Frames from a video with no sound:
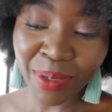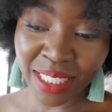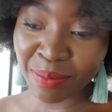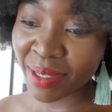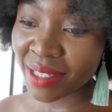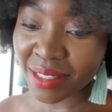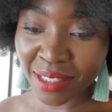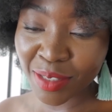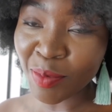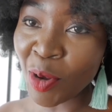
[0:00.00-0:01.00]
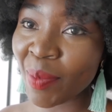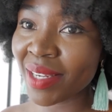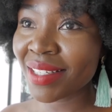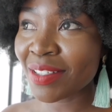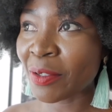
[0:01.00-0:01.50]
experience this
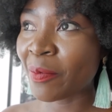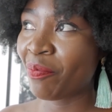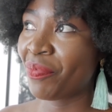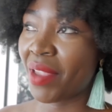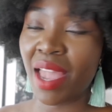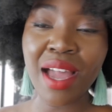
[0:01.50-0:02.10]
moment so i